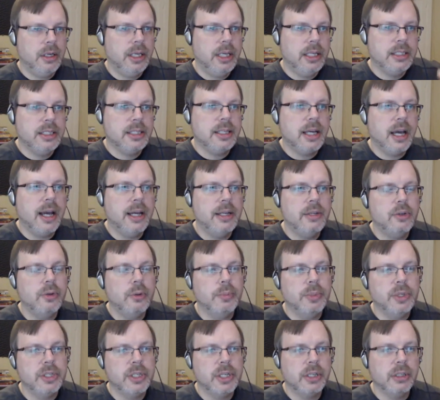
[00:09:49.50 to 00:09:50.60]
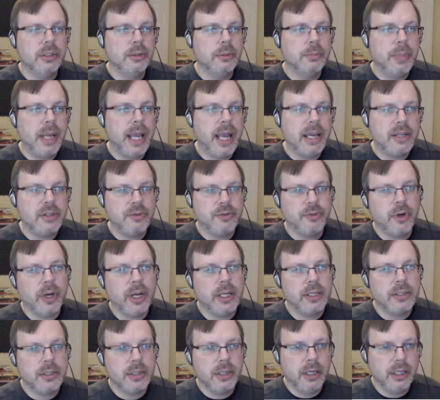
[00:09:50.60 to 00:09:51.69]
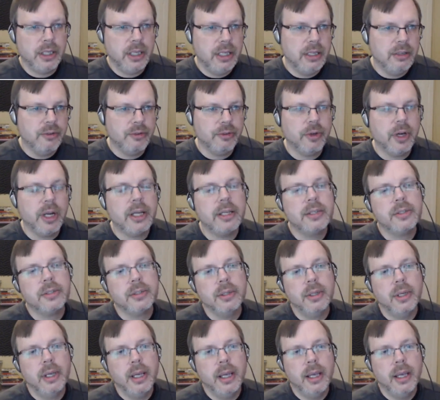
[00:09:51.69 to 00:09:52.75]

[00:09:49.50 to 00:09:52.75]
it's tied to a particular passphrase, a key phrase,